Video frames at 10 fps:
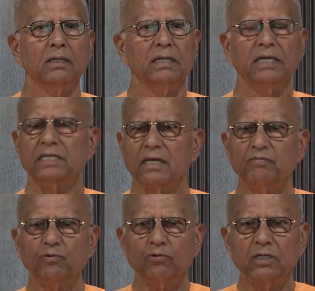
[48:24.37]
Eating
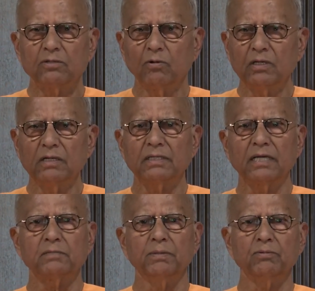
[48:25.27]
food is only
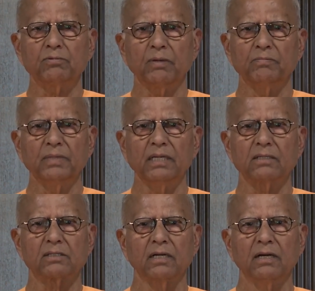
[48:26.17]
takes few
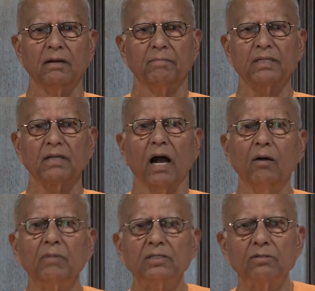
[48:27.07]
minutes, but how
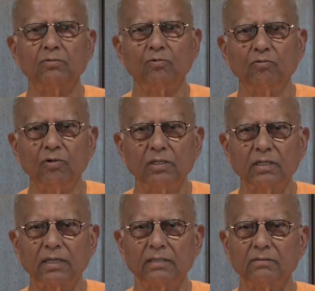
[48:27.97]
much
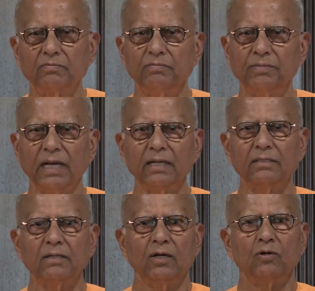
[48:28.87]
work and
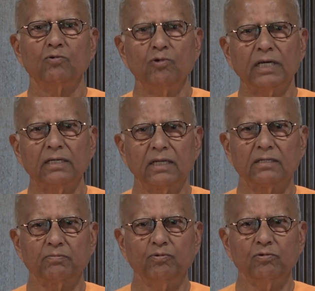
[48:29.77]
behind cooking
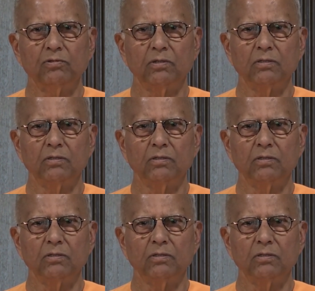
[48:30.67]
that food?